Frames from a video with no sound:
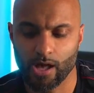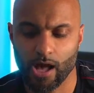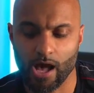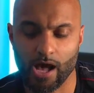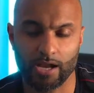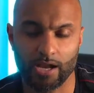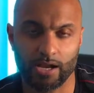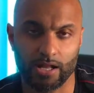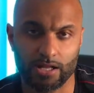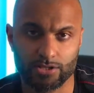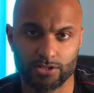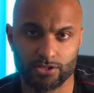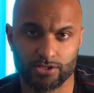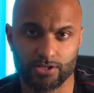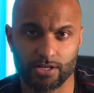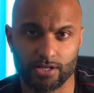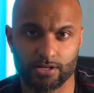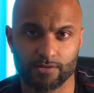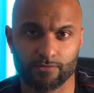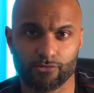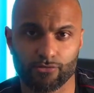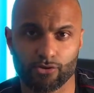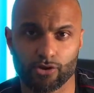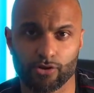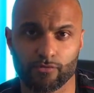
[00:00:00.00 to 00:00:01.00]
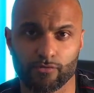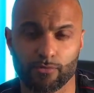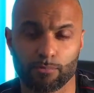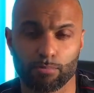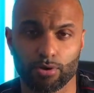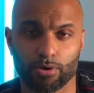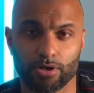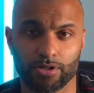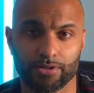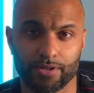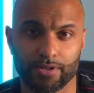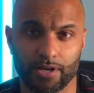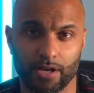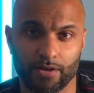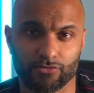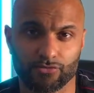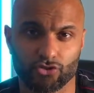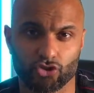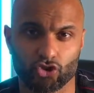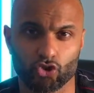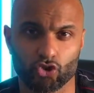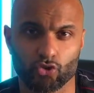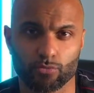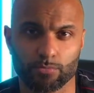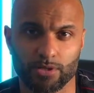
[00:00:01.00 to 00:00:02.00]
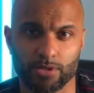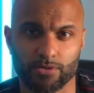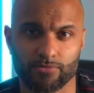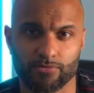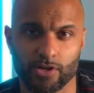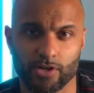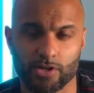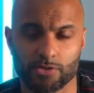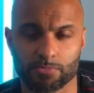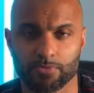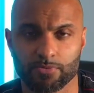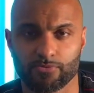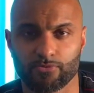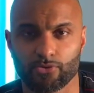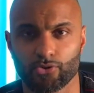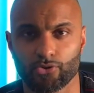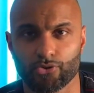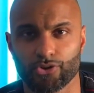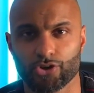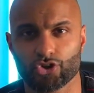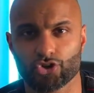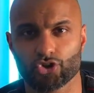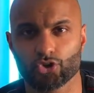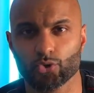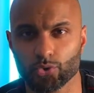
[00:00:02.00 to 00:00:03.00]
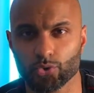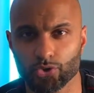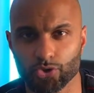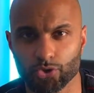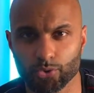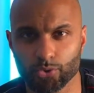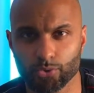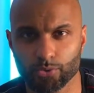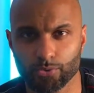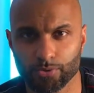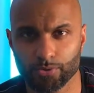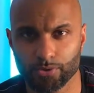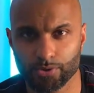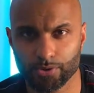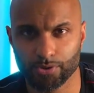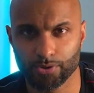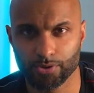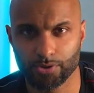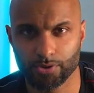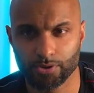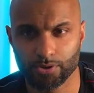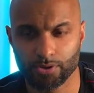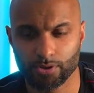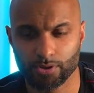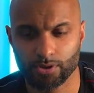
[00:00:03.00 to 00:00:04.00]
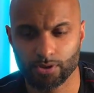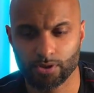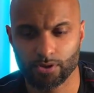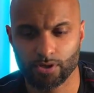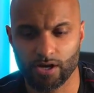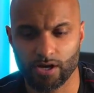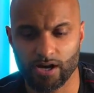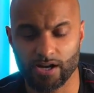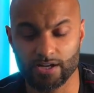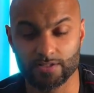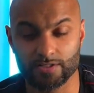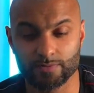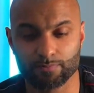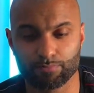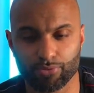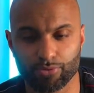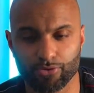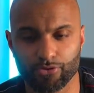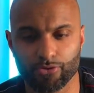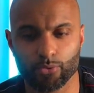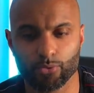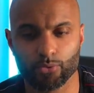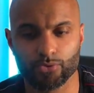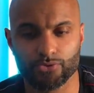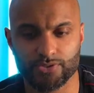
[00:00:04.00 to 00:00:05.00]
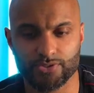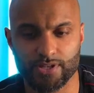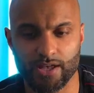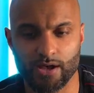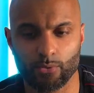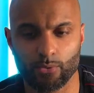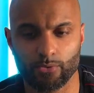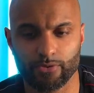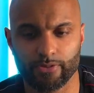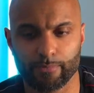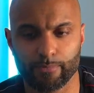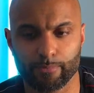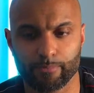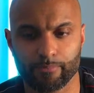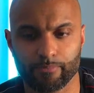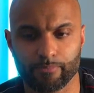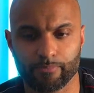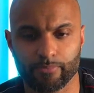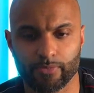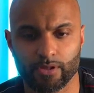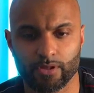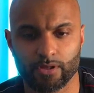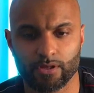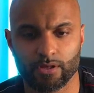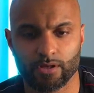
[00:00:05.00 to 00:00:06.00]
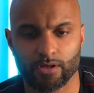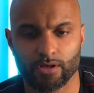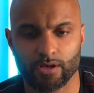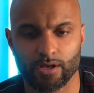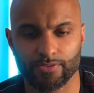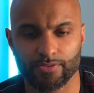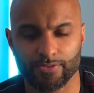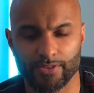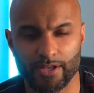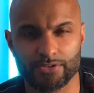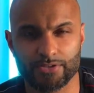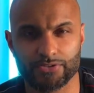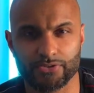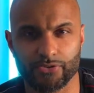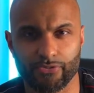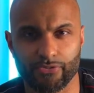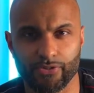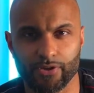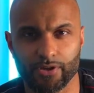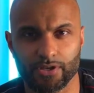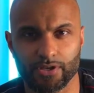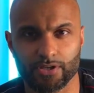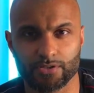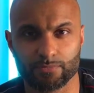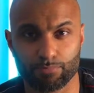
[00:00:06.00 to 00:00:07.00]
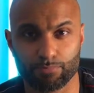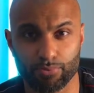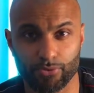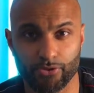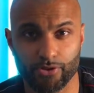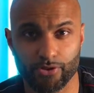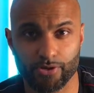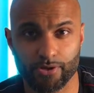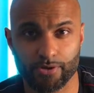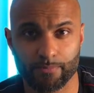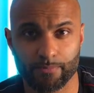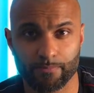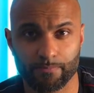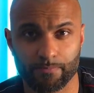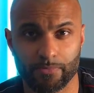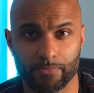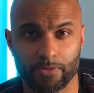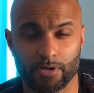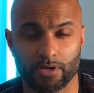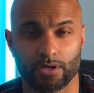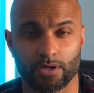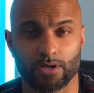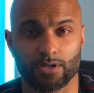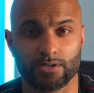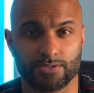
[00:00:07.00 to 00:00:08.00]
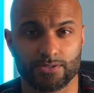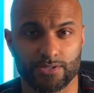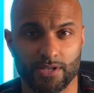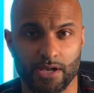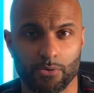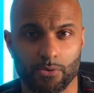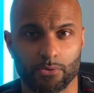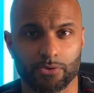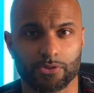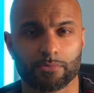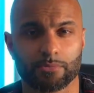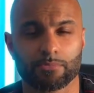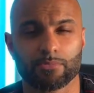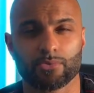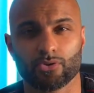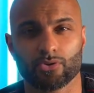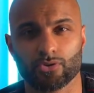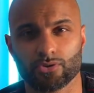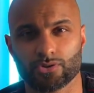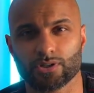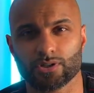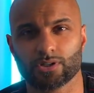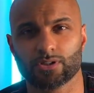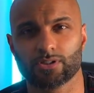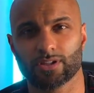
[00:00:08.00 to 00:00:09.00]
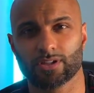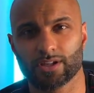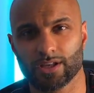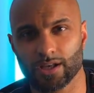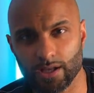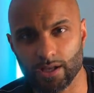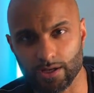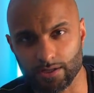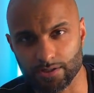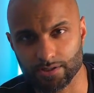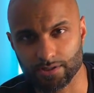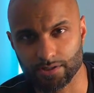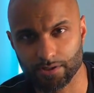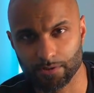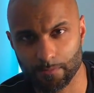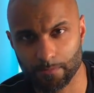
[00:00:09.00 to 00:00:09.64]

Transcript: and I'll stand in front of a bullet. They'll have to shoot me first before they shoot you. And his brother was there with him. And that's the thing, his brother is there with him until the end.